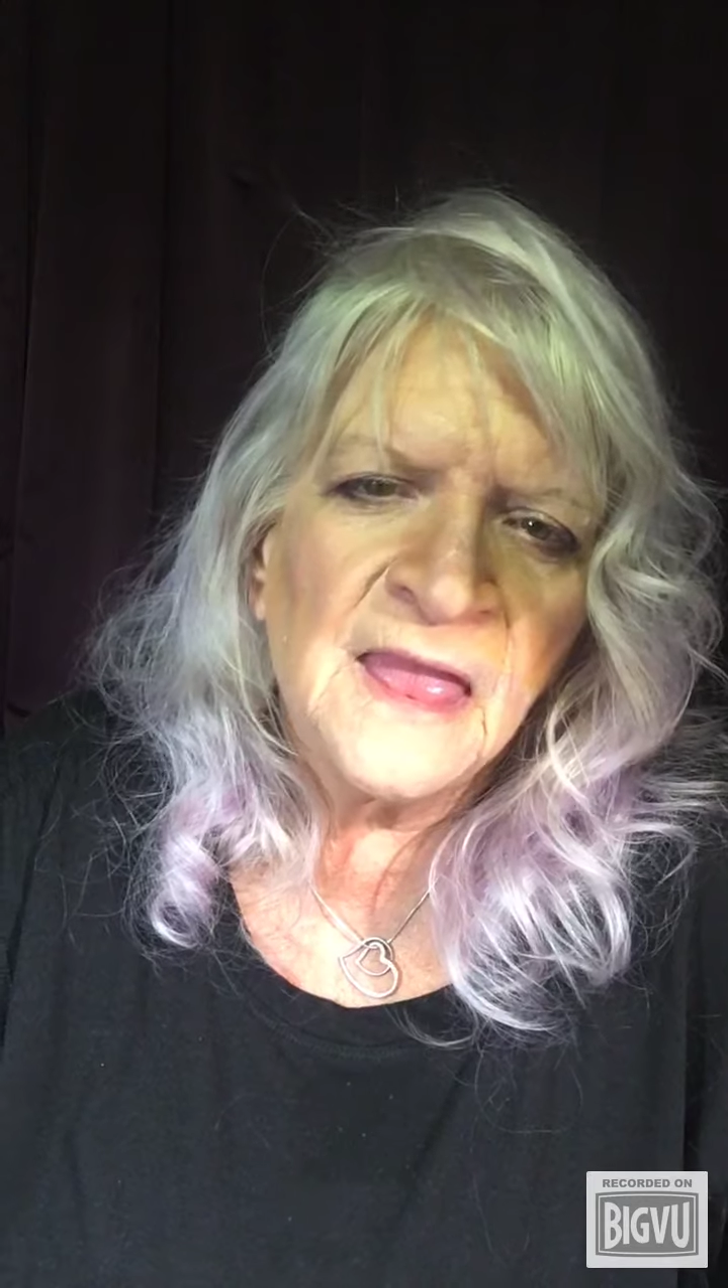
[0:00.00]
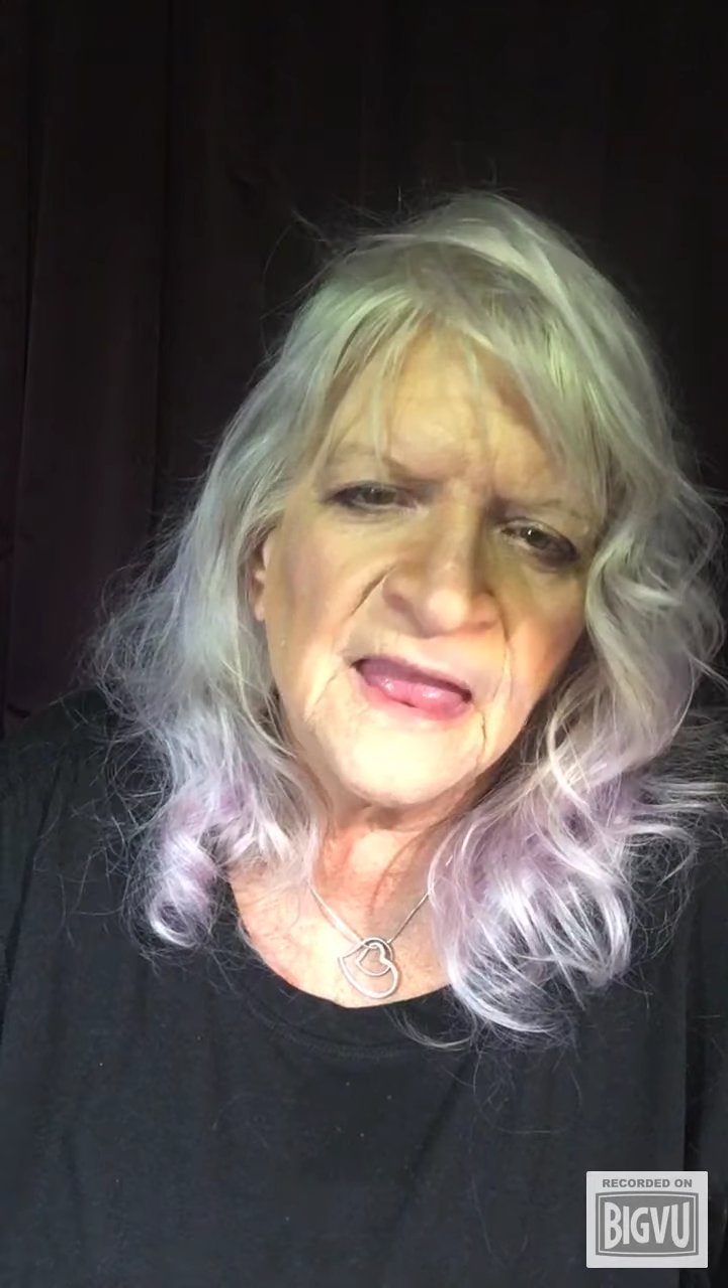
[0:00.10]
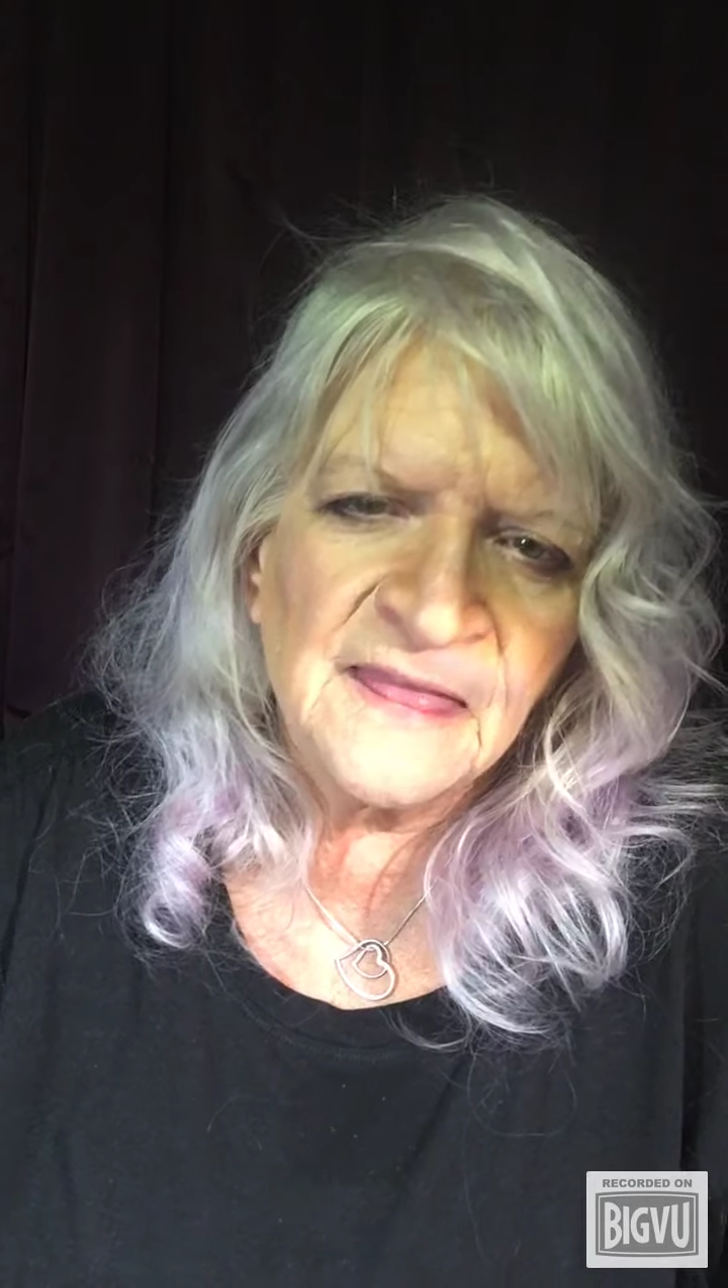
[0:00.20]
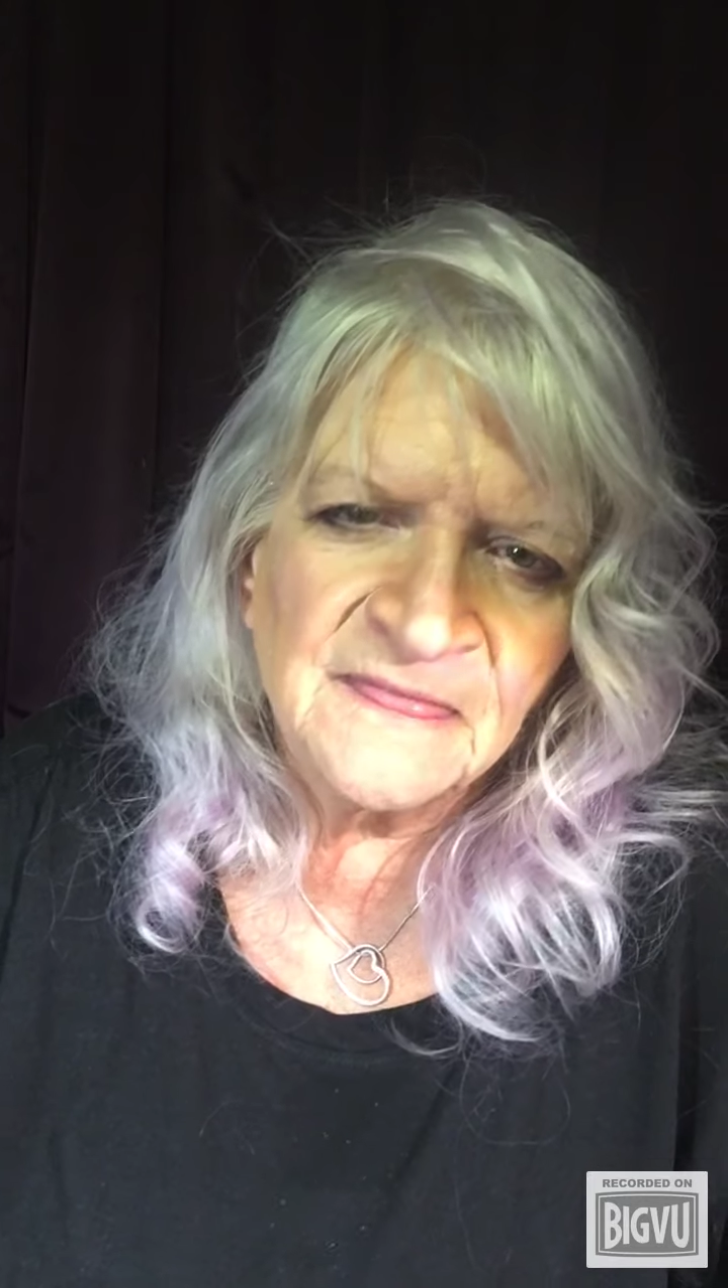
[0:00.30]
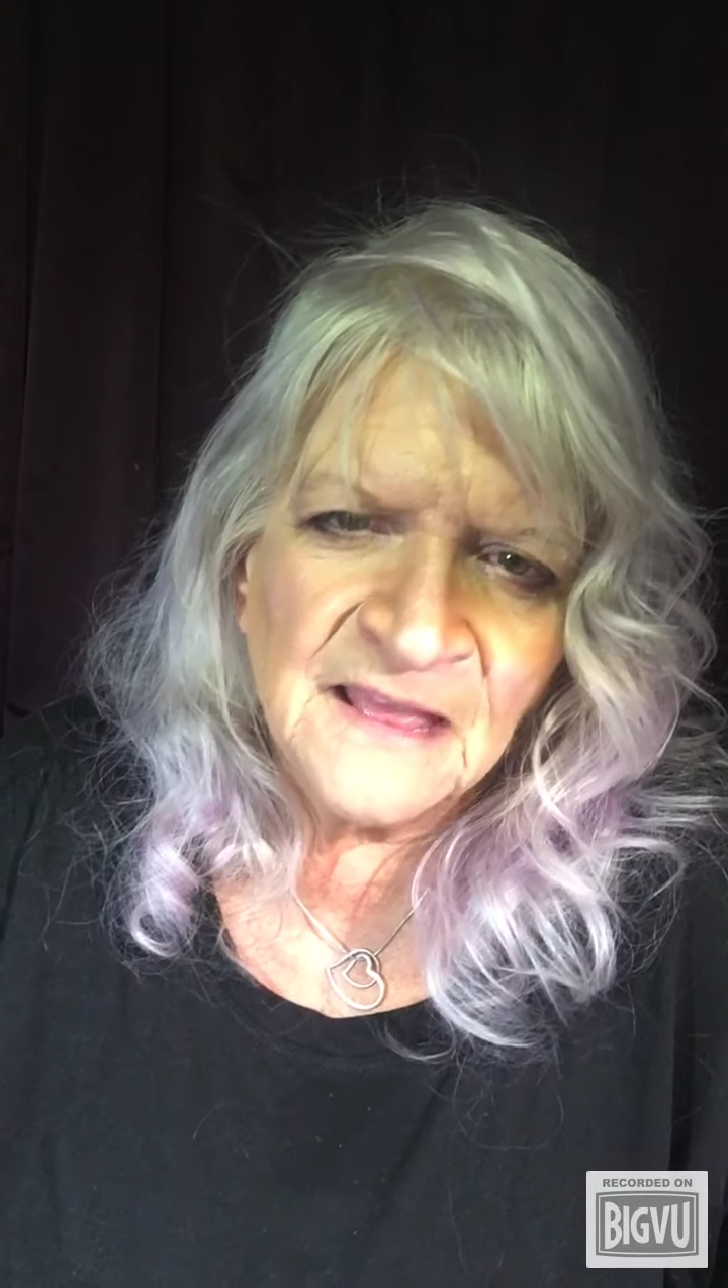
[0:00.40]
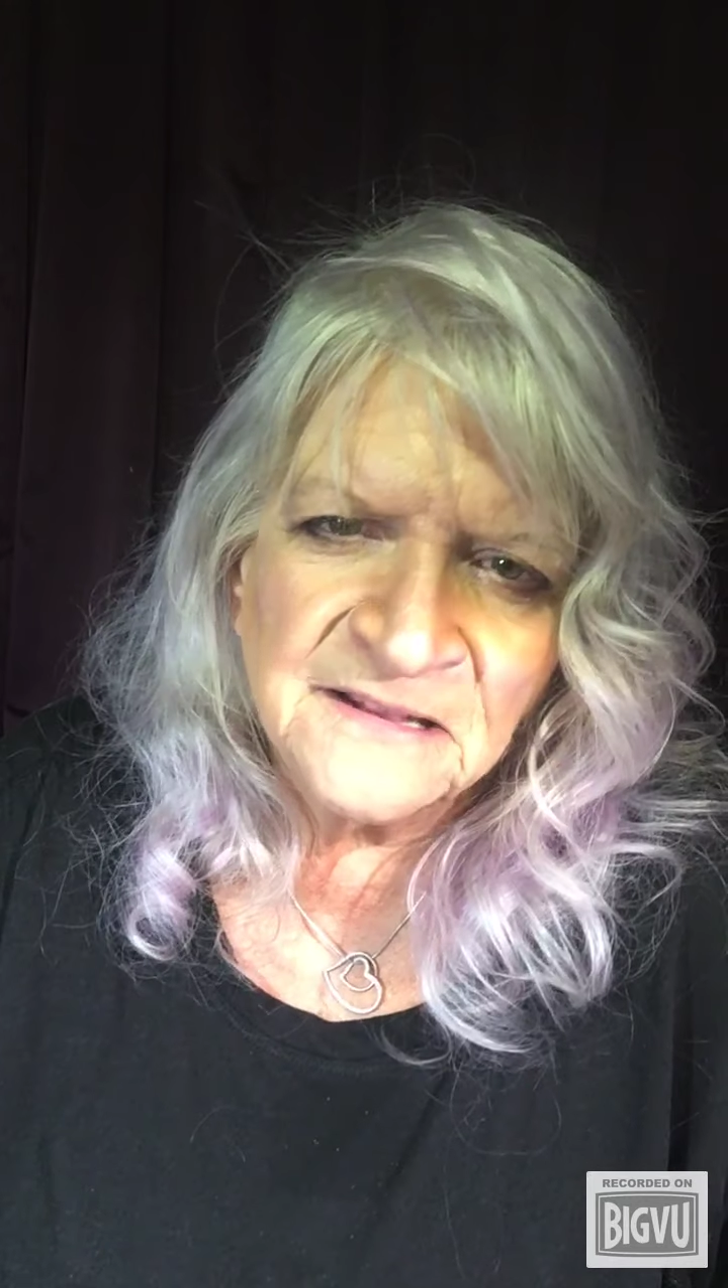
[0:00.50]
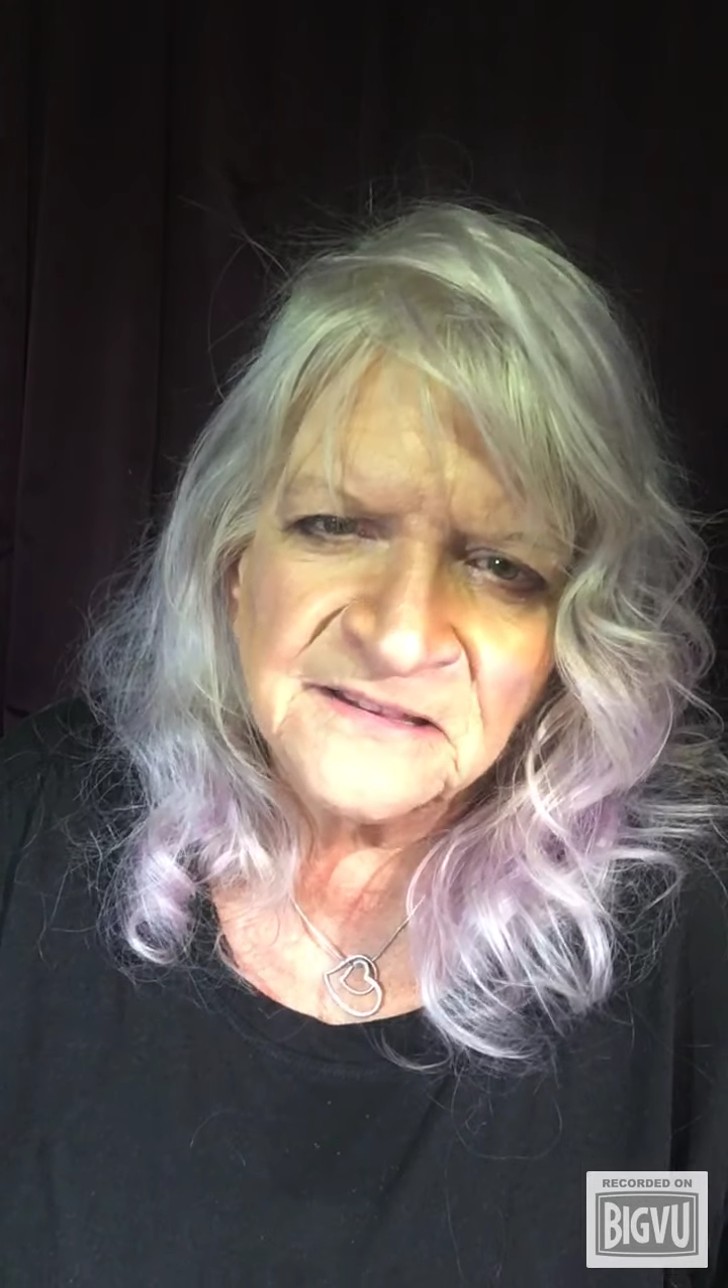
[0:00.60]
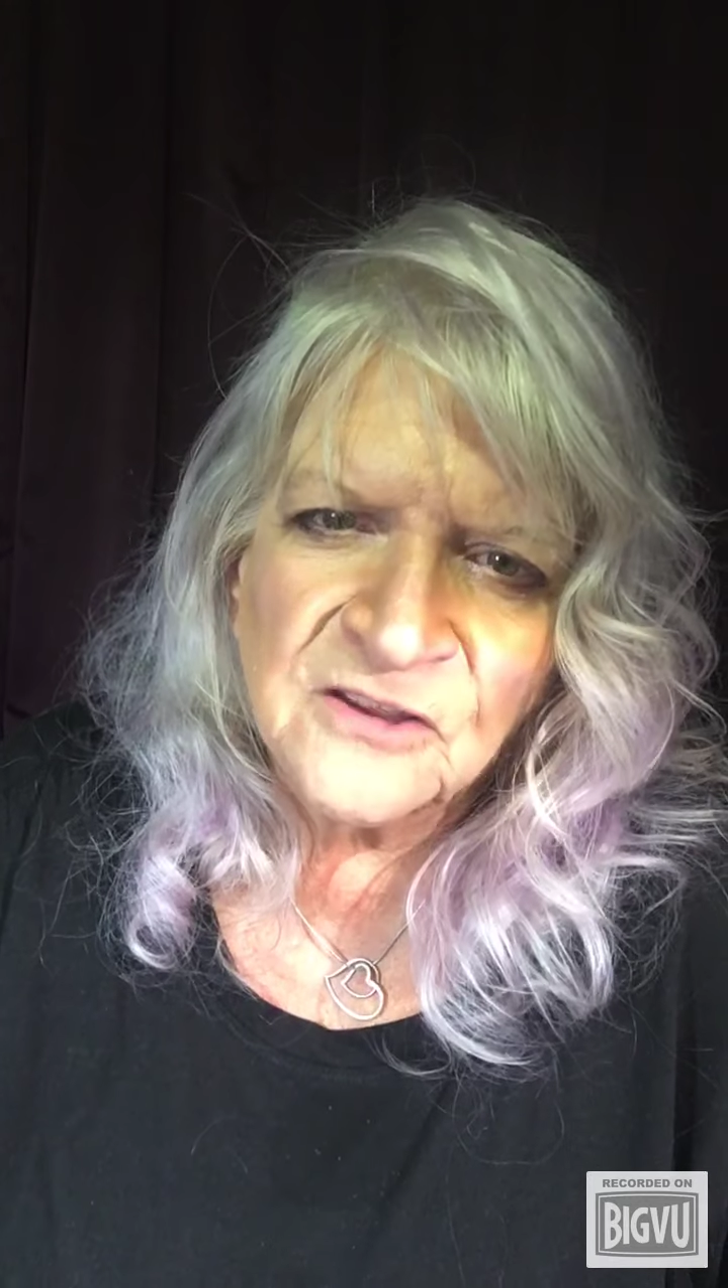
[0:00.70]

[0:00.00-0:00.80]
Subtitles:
and that's